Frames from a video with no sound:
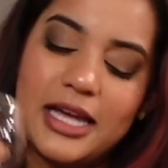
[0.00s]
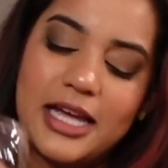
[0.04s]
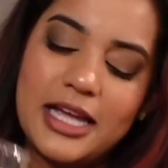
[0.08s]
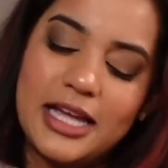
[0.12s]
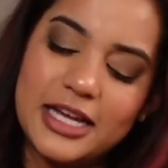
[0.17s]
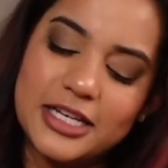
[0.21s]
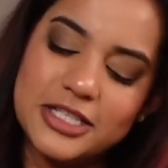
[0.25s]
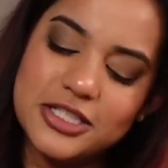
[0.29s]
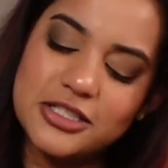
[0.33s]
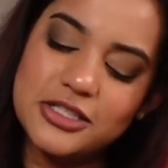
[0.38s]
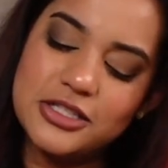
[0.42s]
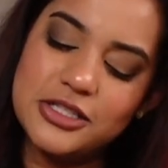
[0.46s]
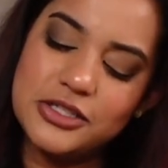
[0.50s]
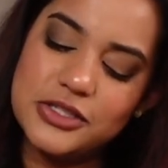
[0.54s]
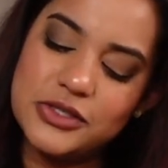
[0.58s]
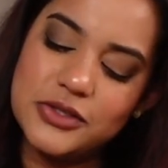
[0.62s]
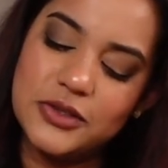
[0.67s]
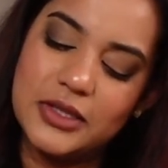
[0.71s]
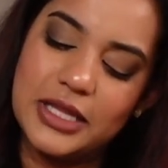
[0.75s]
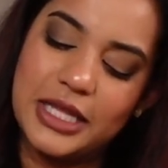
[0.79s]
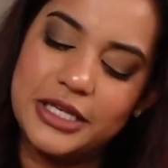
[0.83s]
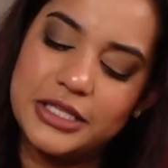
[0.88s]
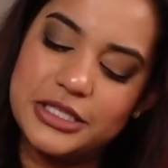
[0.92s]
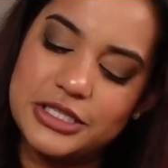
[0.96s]
I actually
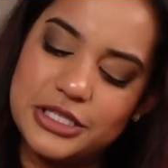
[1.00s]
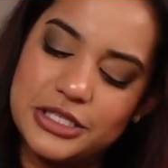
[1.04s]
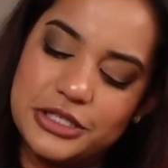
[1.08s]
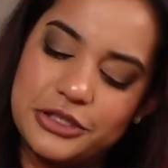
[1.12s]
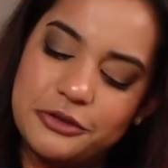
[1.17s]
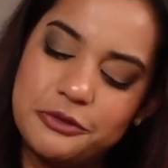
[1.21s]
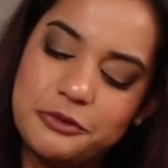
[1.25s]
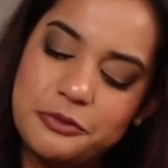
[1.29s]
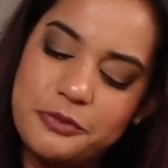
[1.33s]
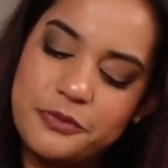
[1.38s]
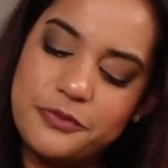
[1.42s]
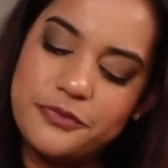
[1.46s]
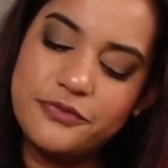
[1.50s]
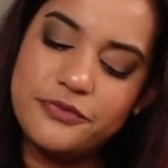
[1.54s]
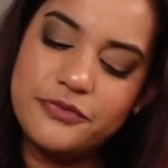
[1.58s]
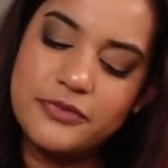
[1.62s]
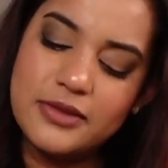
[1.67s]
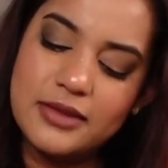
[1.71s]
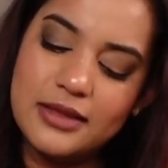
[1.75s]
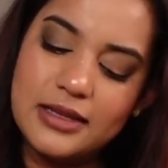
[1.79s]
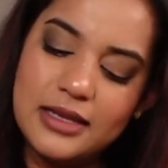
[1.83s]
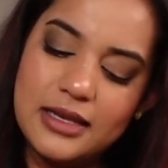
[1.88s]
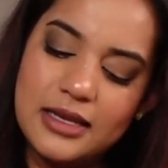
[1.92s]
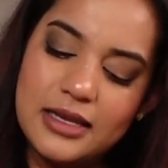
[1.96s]
do like 2.
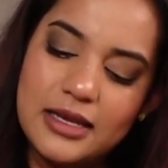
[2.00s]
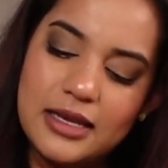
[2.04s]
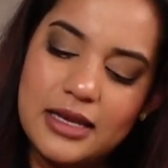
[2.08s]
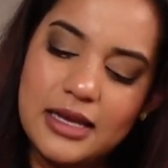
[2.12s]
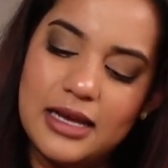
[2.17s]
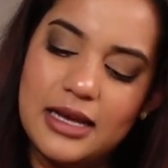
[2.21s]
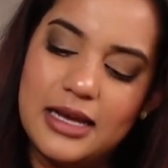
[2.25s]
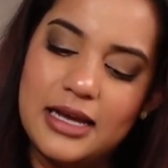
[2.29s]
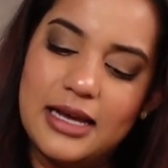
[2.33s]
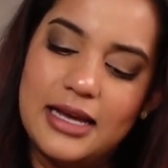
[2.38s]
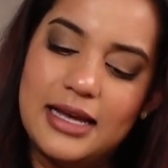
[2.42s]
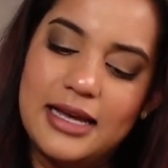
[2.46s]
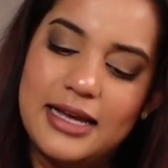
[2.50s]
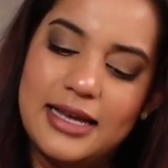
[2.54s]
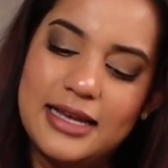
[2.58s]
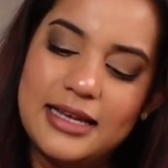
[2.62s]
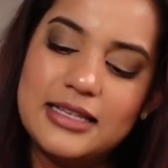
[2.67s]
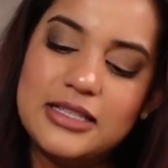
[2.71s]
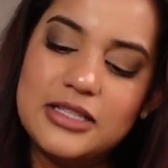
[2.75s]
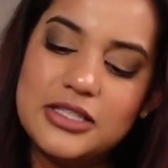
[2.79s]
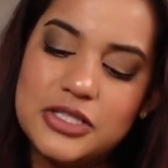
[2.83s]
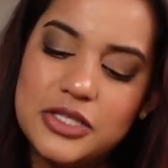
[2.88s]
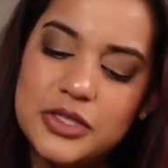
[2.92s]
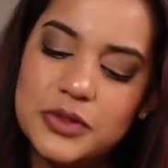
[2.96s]

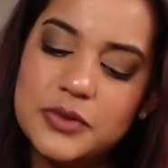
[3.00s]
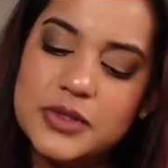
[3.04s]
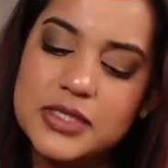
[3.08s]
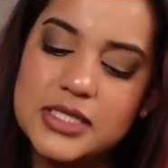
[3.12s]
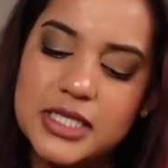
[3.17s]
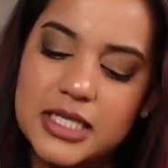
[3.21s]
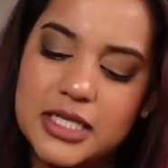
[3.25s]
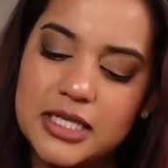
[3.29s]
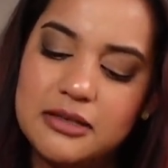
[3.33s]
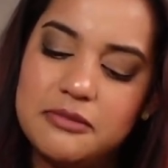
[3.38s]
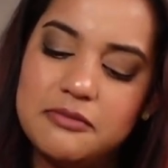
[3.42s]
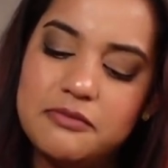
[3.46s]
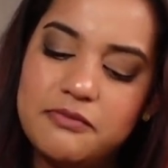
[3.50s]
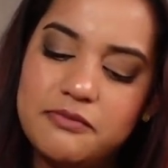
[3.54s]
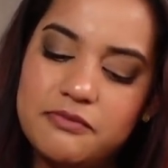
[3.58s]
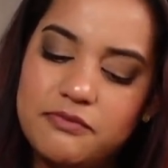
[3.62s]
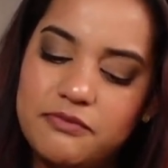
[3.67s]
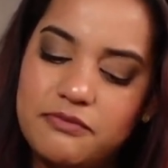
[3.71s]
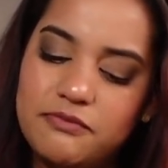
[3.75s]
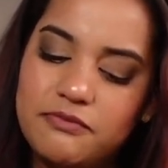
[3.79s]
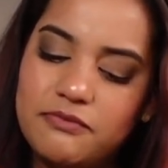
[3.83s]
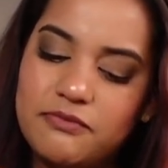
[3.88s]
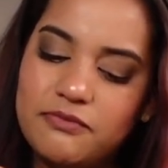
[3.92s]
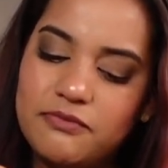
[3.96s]
2 was good.
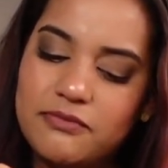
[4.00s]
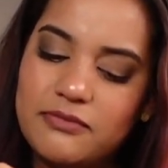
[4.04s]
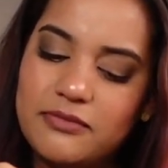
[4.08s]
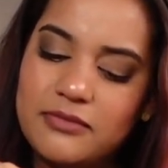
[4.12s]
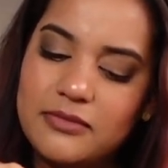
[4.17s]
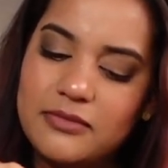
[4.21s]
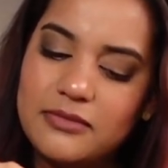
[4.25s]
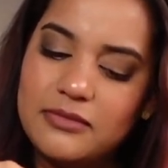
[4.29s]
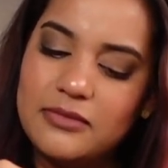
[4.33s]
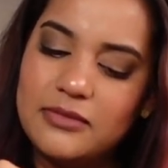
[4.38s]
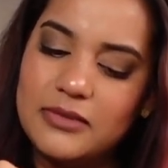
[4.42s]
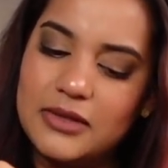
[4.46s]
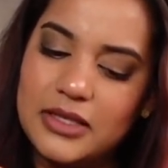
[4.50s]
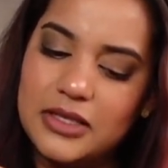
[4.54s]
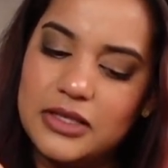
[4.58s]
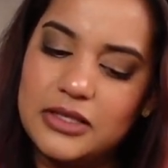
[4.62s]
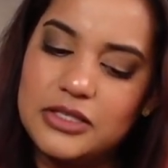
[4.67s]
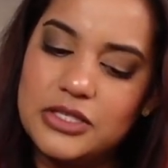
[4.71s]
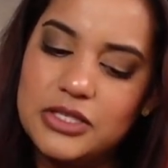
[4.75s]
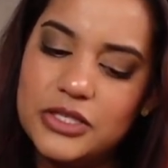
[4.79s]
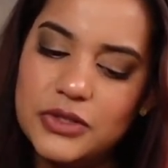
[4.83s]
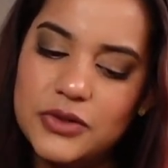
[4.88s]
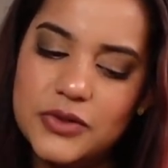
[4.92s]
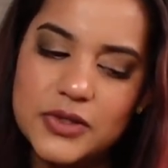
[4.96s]

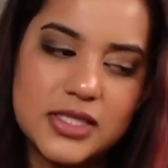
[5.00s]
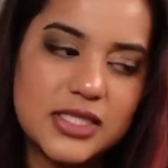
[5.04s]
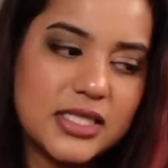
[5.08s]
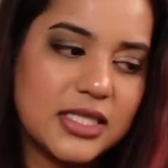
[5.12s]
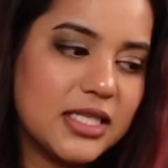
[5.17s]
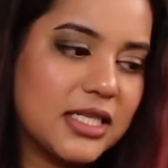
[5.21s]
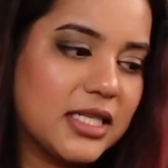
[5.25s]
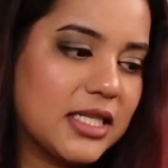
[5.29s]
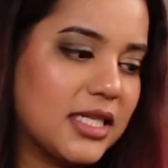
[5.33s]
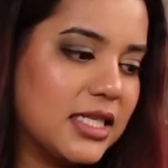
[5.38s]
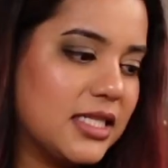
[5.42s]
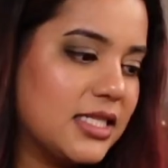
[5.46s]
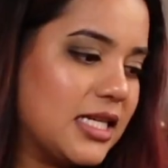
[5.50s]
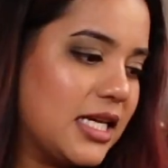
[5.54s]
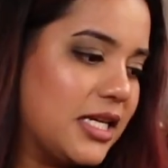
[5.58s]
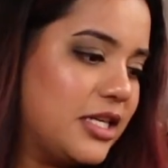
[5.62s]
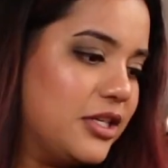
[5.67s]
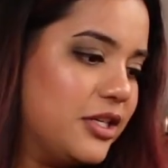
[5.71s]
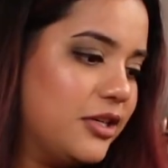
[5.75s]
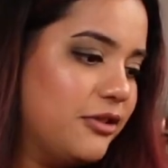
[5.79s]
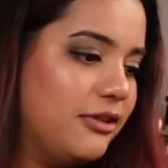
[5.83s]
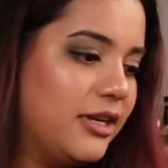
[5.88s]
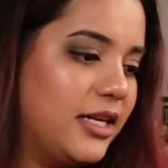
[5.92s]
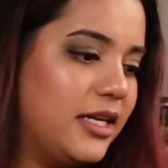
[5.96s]
2 is a
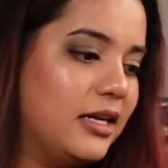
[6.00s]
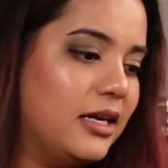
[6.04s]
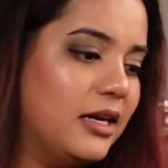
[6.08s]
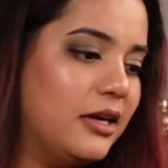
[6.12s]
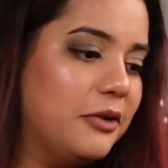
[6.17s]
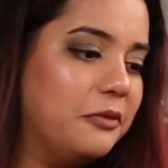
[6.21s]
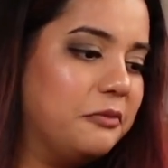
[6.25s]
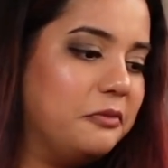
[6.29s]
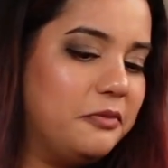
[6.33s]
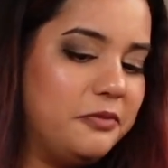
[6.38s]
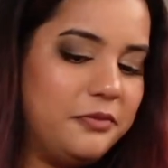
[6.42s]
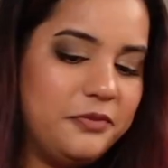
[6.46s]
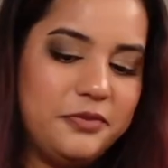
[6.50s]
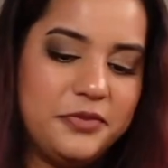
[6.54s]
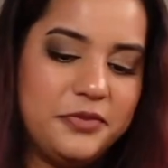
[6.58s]
contender right now.